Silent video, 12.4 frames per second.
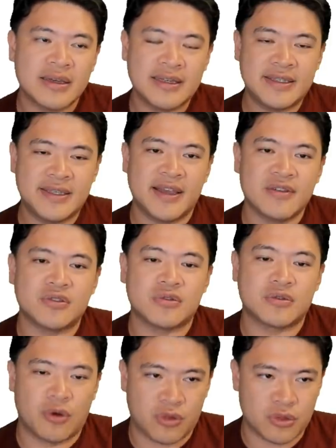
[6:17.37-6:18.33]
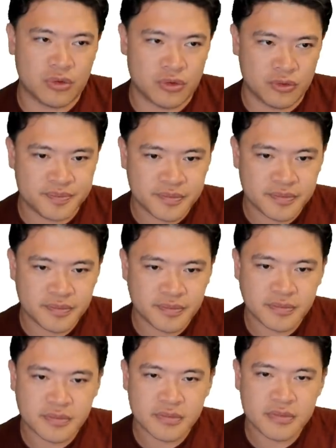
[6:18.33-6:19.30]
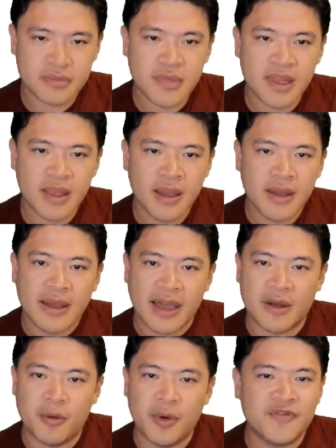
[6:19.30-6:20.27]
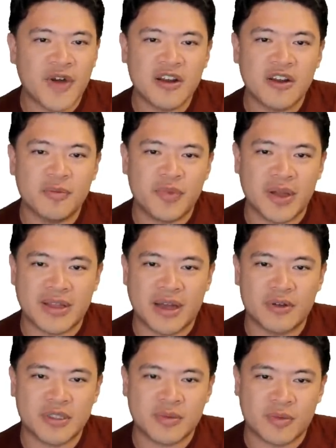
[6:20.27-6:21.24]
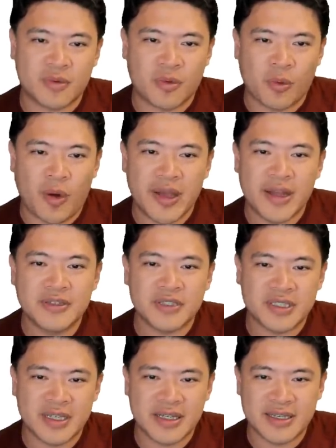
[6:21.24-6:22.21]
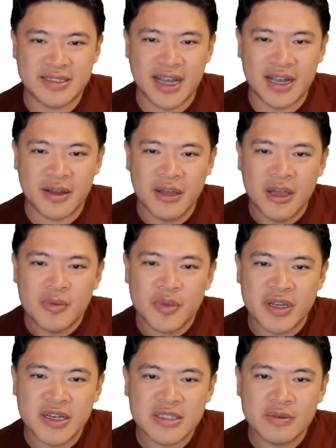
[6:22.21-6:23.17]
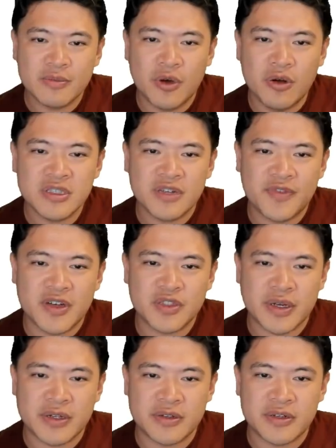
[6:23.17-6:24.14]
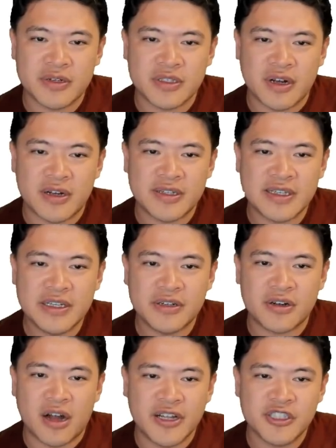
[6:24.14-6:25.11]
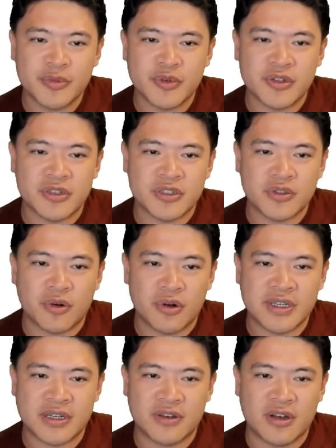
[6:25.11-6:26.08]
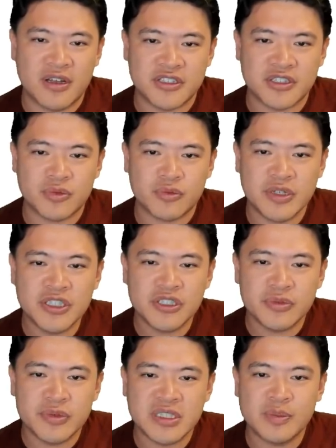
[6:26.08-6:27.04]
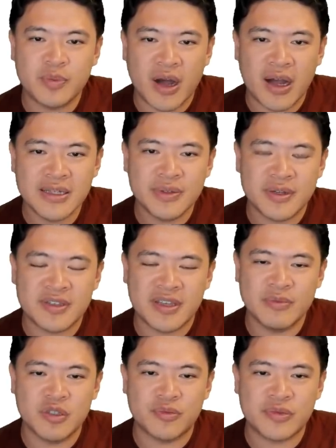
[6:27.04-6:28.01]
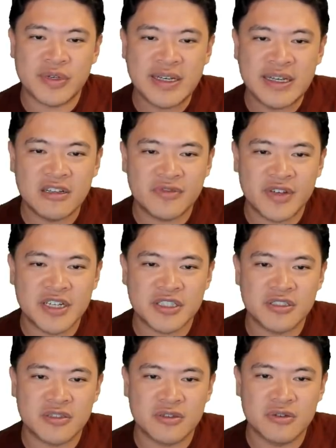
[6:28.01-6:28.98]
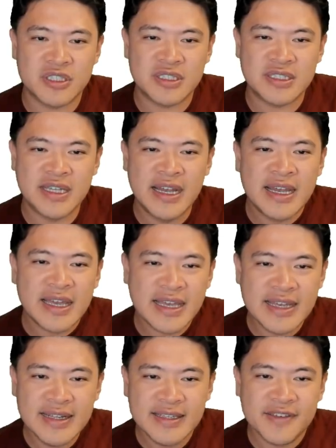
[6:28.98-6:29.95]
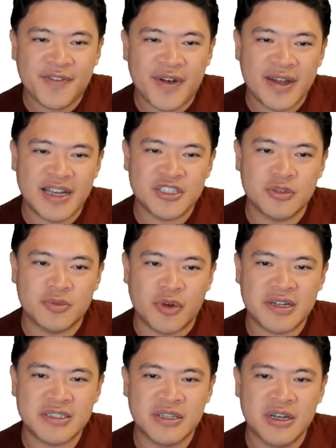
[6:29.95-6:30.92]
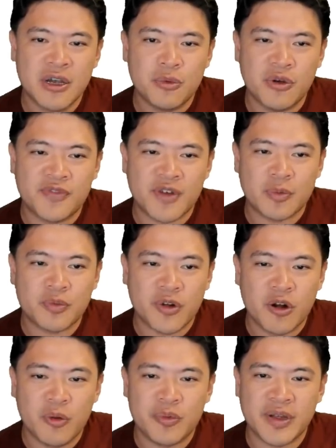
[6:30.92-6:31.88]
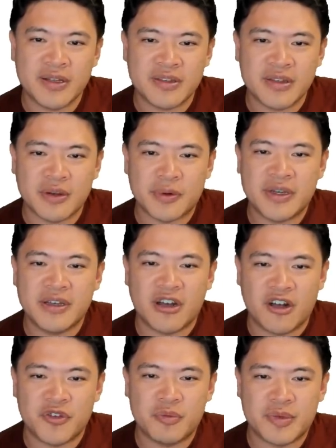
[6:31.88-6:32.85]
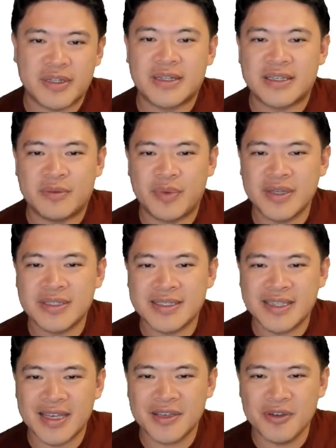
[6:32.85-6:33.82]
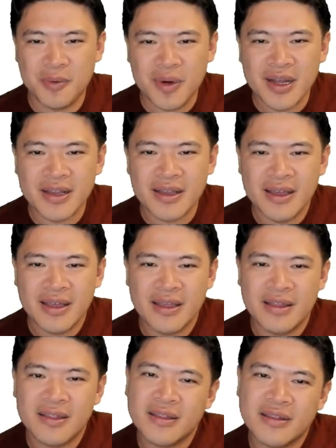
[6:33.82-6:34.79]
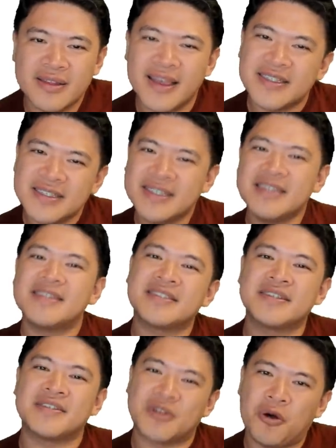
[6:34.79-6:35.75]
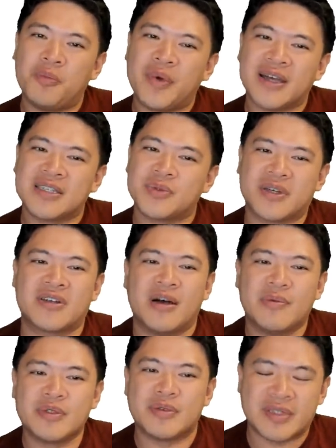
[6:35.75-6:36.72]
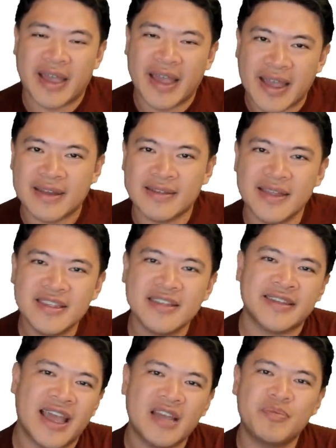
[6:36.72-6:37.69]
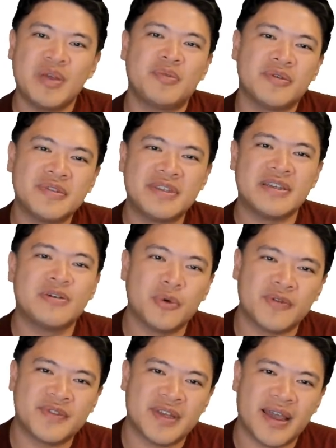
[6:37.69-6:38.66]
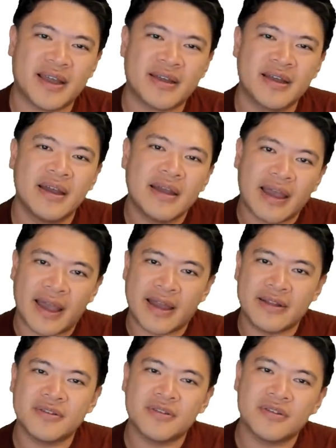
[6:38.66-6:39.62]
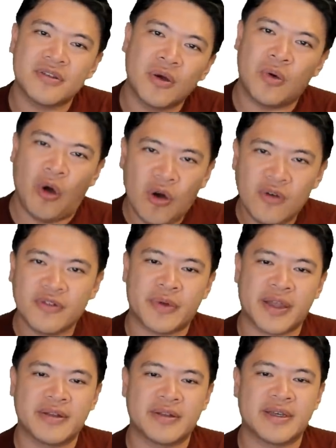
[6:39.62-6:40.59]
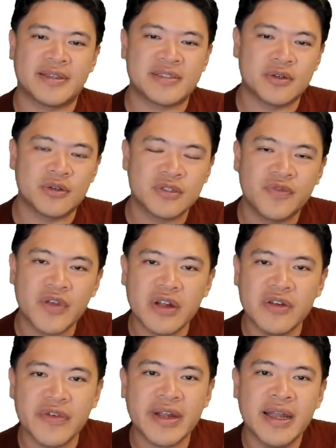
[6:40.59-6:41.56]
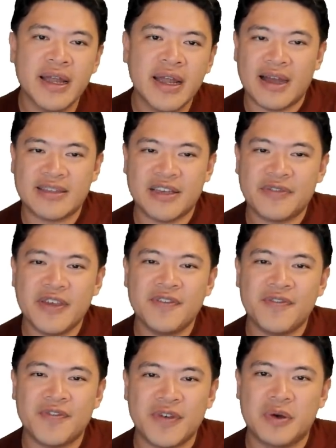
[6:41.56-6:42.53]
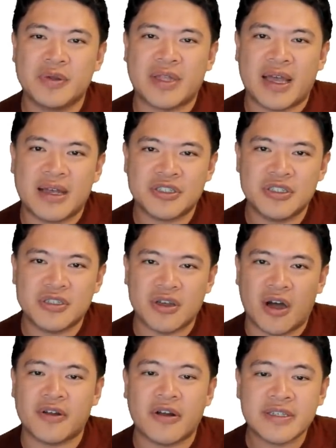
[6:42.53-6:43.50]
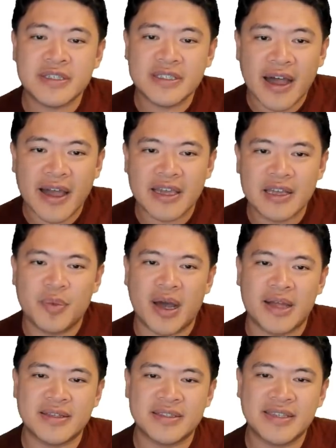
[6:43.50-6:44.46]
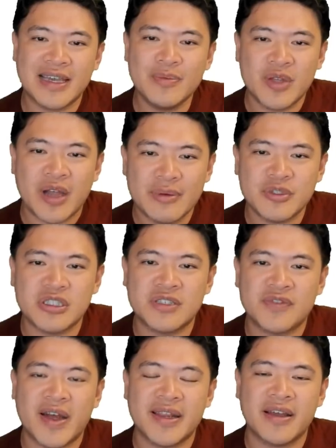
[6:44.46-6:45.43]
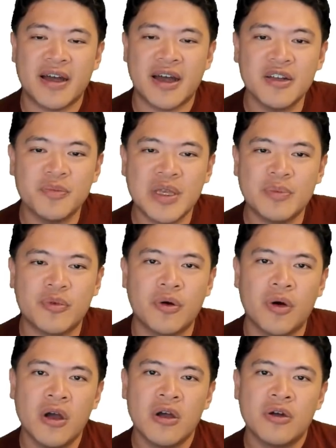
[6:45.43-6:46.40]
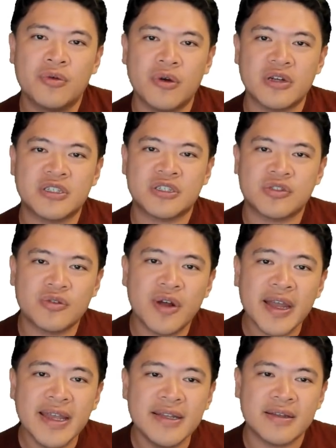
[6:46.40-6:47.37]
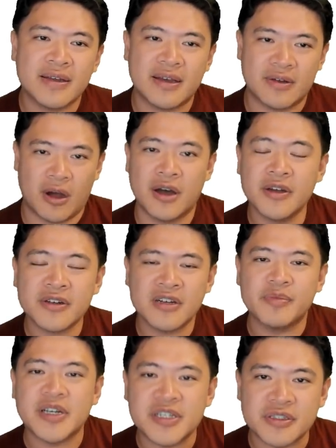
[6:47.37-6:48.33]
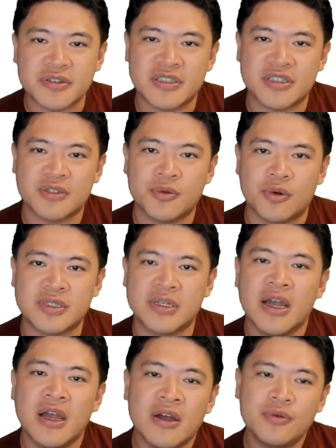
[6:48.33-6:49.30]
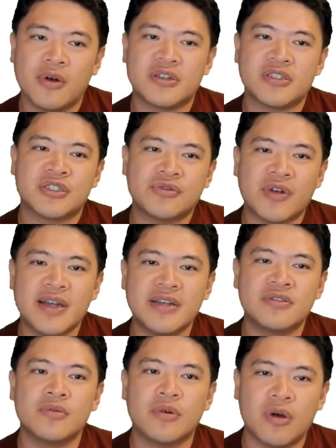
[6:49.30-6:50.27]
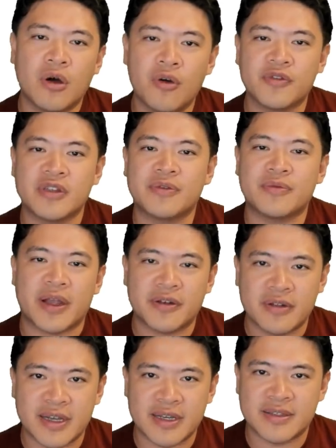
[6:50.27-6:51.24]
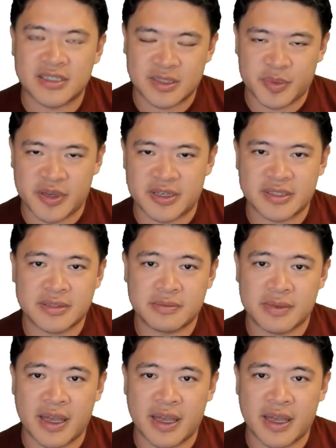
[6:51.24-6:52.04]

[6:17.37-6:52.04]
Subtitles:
ETFs to go through. And one final bit that was quite interesting is that because most of us regulators are neither entrepreneurs or technologists, we should respond to attempts to bring innovation solutions in the financial markets with appropriate degree of humility. Basically saying, you know what? The SEC doesn't know best when it comes to tech. Let the tech people deal with tech and don't over-regulate this. So it's very, I definitely feel that she's on our side, but at the same time, she's finding other people who are trying, other commissioners, of course, who are trying to overly regulate this space.